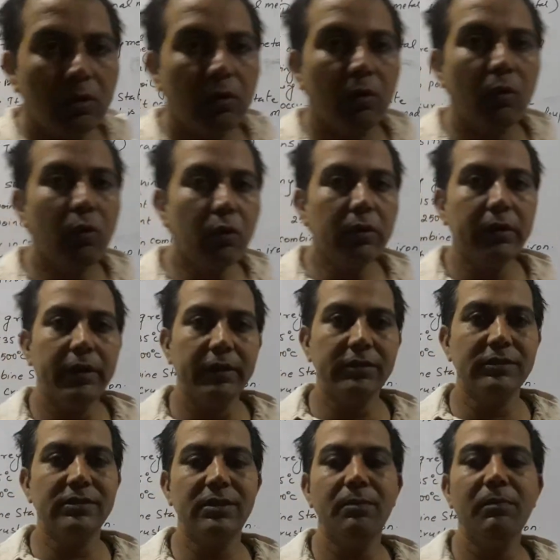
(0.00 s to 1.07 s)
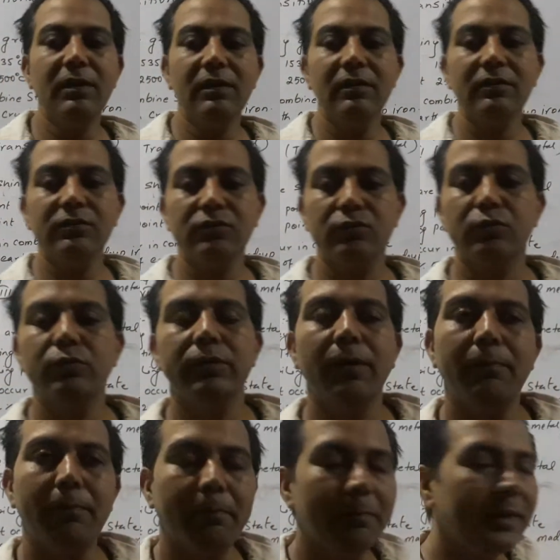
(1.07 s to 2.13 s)
Ore is similar to the
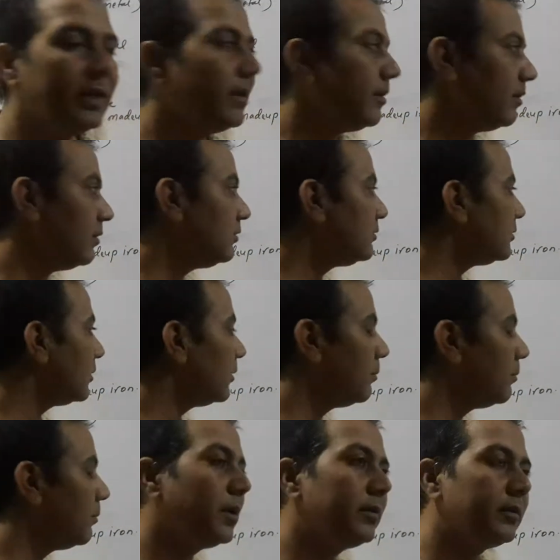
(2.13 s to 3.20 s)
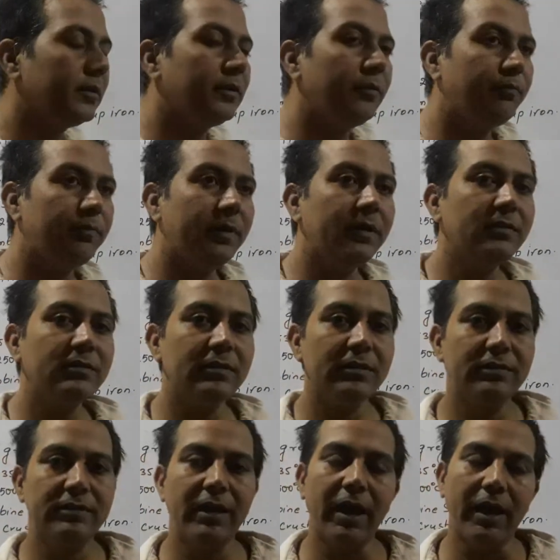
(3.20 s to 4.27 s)
minerals, but the difference
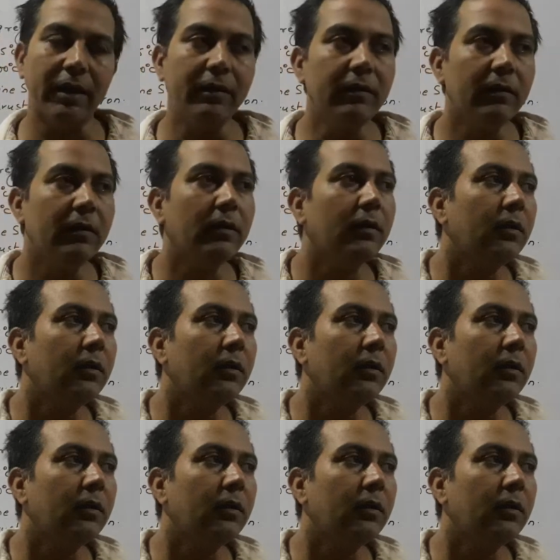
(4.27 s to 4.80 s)
is that